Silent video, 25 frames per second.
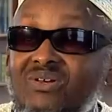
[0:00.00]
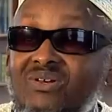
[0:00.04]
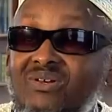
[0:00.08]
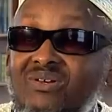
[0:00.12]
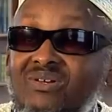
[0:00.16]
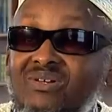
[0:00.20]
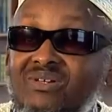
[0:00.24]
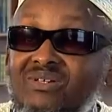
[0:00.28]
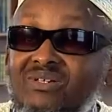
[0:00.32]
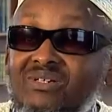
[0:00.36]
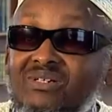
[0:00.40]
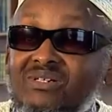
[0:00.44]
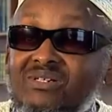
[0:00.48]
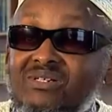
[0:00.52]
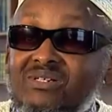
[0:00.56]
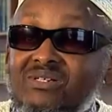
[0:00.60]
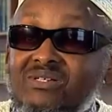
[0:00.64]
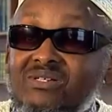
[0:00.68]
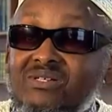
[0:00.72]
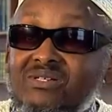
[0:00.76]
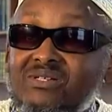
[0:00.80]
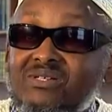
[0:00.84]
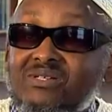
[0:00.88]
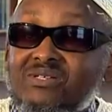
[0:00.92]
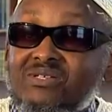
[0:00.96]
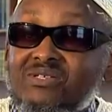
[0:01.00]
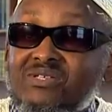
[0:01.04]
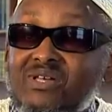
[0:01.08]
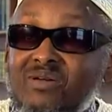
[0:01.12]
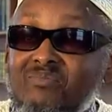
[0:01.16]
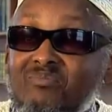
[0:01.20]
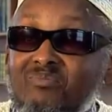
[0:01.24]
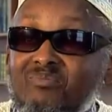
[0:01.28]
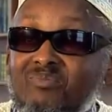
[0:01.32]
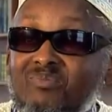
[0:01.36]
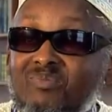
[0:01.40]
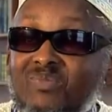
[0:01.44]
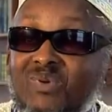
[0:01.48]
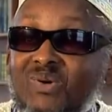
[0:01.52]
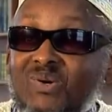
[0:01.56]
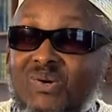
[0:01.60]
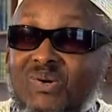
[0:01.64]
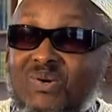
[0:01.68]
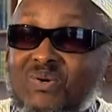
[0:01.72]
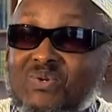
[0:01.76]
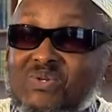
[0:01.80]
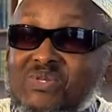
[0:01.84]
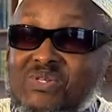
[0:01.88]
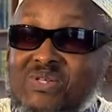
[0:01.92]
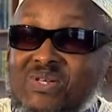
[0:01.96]
uh, some
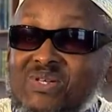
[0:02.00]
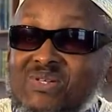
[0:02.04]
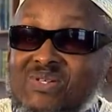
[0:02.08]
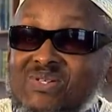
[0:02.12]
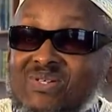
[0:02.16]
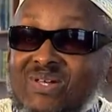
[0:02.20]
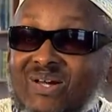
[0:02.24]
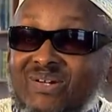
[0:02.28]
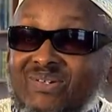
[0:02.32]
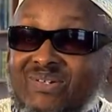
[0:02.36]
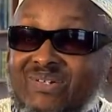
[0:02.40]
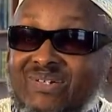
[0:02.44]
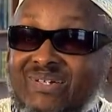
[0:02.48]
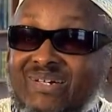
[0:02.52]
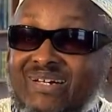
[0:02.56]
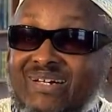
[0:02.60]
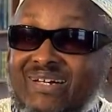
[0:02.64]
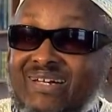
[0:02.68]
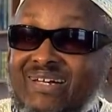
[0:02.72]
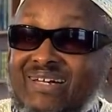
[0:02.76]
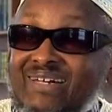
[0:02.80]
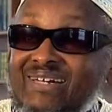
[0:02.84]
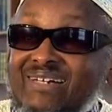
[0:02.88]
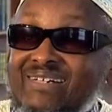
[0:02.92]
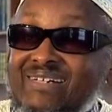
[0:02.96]
Aussies are here.